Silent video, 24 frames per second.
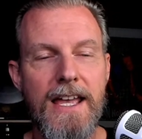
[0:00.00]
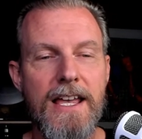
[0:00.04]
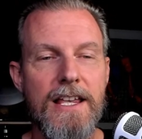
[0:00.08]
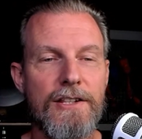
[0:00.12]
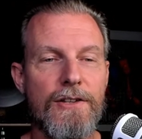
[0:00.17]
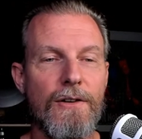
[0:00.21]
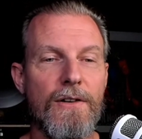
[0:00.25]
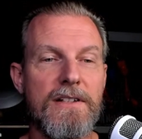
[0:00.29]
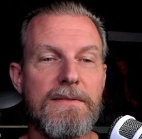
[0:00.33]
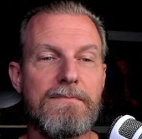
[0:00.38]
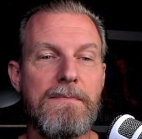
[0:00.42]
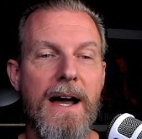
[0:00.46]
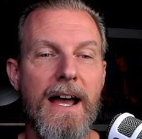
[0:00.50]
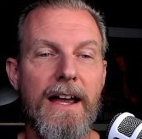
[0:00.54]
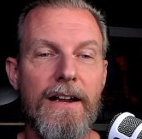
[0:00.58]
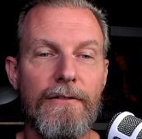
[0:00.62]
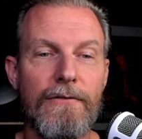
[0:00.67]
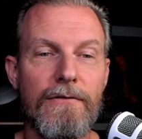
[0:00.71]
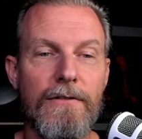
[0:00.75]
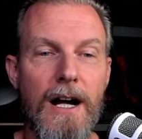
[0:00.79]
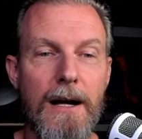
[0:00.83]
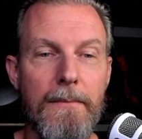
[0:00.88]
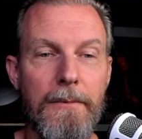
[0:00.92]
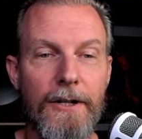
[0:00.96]
So it's by
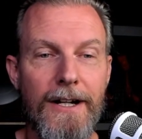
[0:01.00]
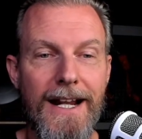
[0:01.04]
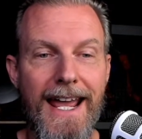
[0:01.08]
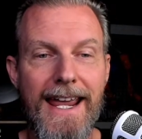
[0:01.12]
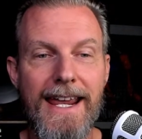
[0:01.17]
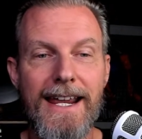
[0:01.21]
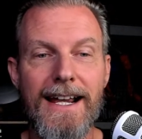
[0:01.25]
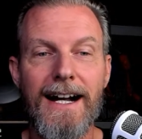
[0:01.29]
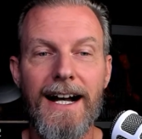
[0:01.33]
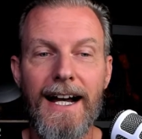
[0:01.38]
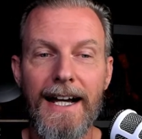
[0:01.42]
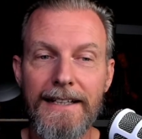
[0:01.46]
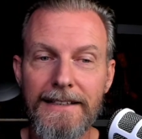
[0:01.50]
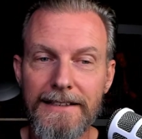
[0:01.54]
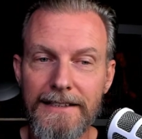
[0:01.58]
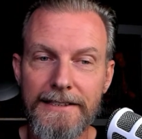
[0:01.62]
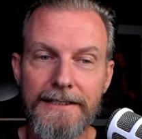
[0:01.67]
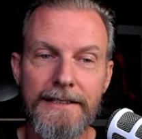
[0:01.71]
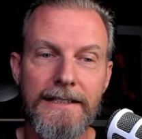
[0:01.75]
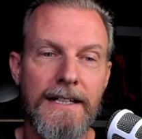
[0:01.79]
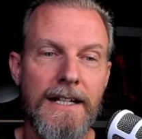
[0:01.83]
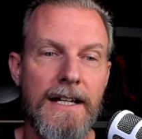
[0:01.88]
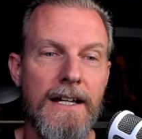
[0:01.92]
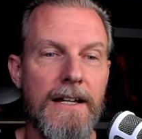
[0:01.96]
Robert A.
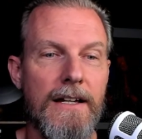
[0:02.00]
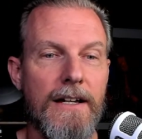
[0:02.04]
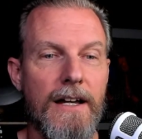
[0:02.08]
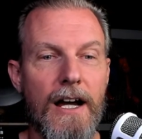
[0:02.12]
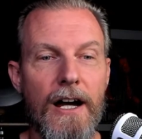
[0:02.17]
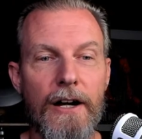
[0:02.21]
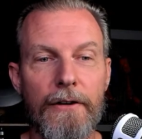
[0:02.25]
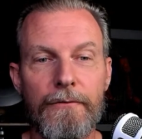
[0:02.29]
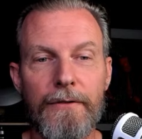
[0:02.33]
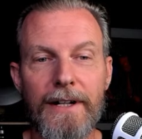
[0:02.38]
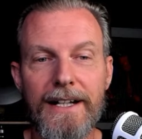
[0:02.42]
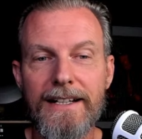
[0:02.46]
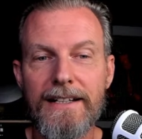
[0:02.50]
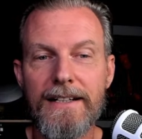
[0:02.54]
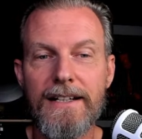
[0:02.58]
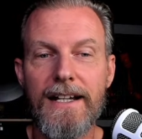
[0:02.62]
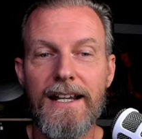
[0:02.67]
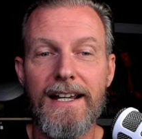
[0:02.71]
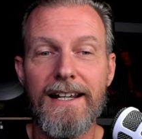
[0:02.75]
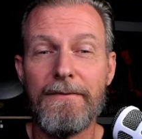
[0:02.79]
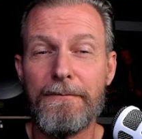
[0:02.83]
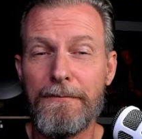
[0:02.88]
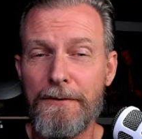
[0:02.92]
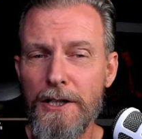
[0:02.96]
Heinlein, written
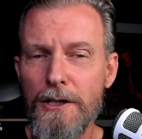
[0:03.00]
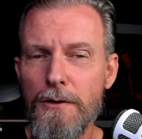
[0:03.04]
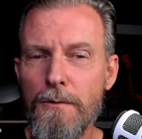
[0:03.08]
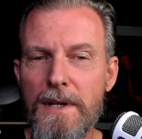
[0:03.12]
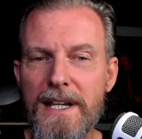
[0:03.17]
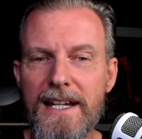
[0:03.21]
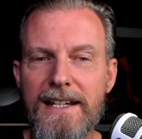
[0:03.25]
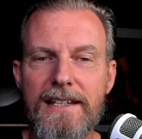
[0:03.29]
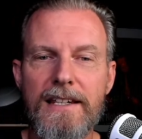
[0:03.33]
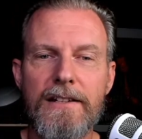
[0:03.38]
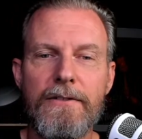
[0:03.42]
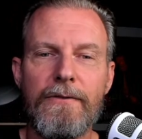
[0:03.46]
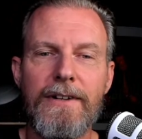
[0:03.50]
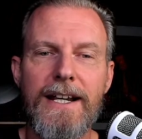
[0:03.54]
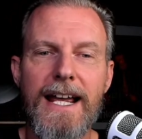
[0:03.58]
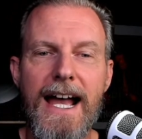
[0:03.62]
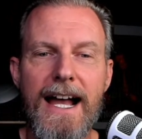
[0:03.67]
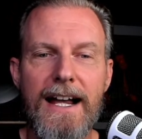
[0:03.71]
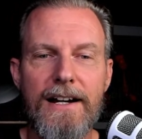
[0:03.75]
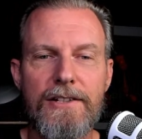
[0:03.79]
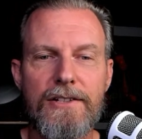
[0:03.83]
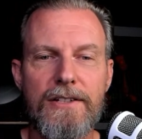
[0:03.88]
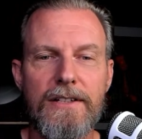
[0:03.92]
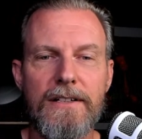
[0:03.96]
a few weeks in
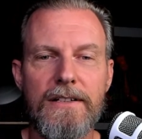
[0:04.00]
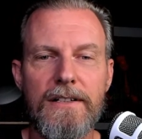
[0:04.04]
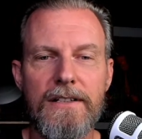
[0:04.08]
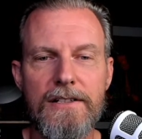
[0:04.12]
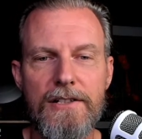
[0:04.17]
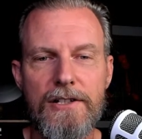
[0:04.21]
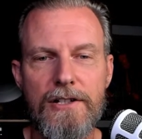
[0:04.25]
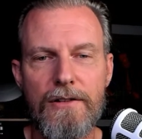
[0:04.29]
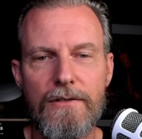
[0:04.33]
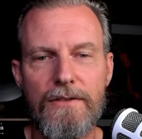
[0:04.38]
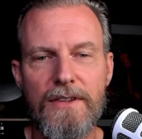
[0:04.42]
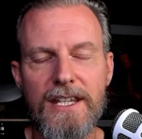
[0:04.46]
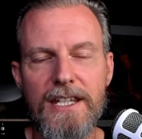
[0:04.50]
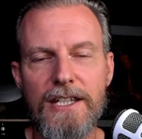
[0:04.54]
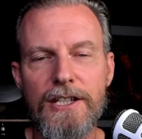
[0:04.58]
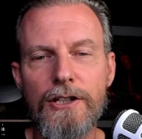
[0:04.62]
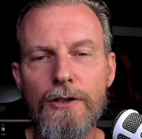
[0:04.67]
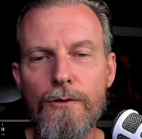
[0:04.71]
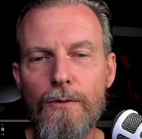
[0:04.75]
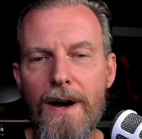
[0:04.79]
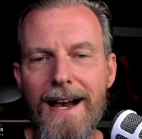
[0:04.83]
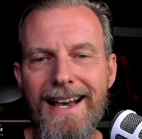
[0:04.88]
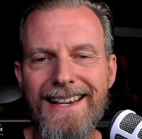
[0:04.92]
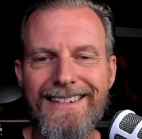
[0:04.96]
reaction to the
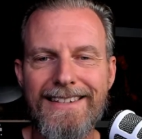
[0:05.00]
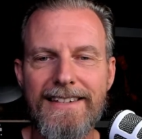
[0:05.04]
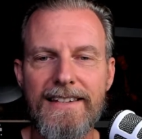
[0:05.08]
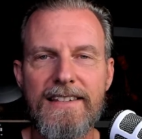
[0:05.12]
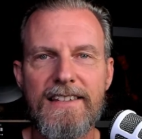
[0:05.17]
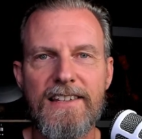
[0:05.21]
U.S.